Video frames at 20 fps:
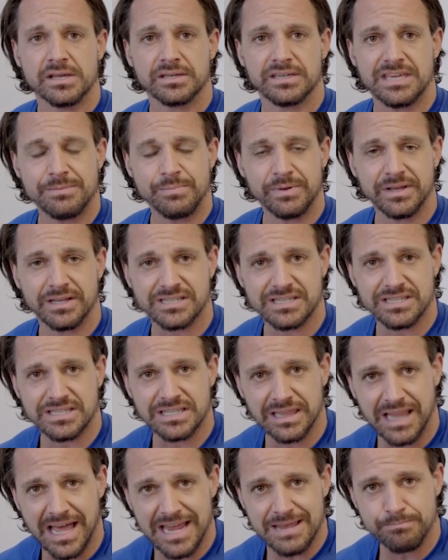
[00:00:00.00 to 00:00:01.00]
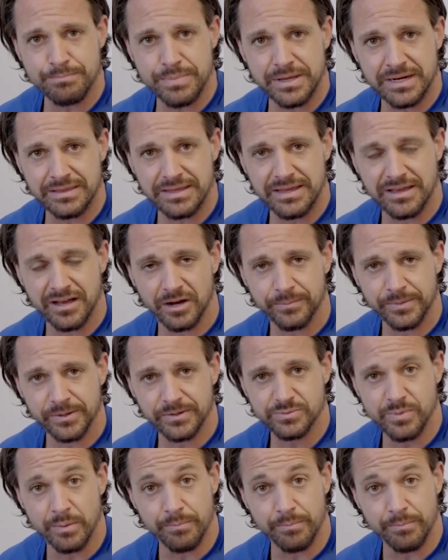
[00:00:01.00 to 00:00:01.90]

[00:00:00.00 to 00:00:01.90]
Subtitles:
Keeping a slight bend in the elbows,